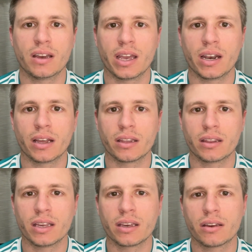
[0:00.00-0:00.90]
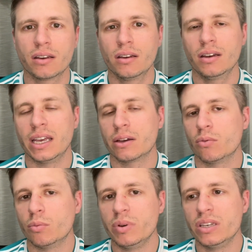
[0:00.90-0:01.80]
and I think
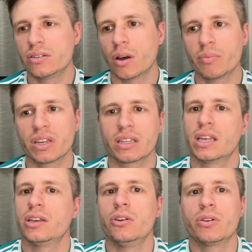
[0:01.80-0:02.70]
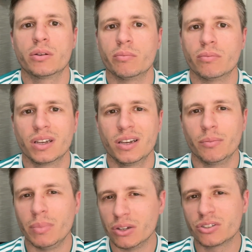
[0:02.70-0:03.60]
it will be something that you can
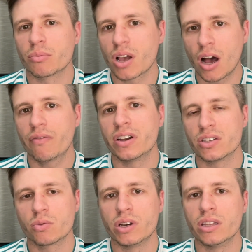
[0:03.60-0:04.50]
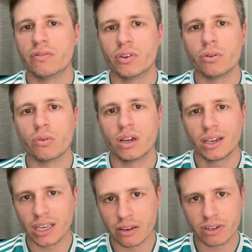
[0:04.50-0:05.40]
build some confidence with if you
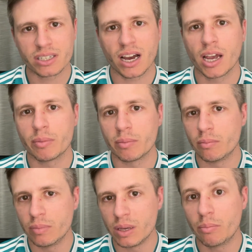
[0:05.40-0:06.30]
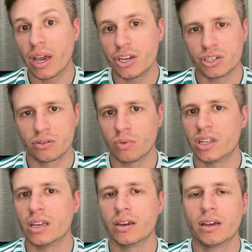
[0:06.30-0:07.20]
give it time and be patient
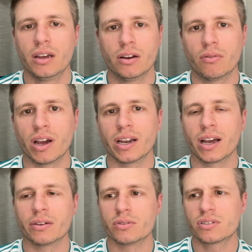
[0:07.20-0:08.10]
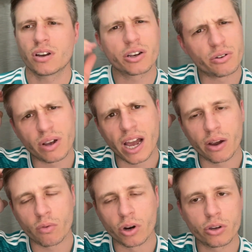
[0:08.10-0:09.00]
with it, right? I was talking to a
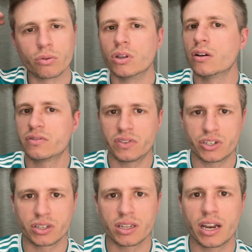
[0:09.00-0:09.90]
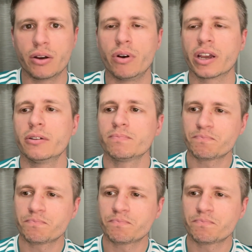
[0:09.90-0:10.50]
guy at work who loves fishing the Ned rig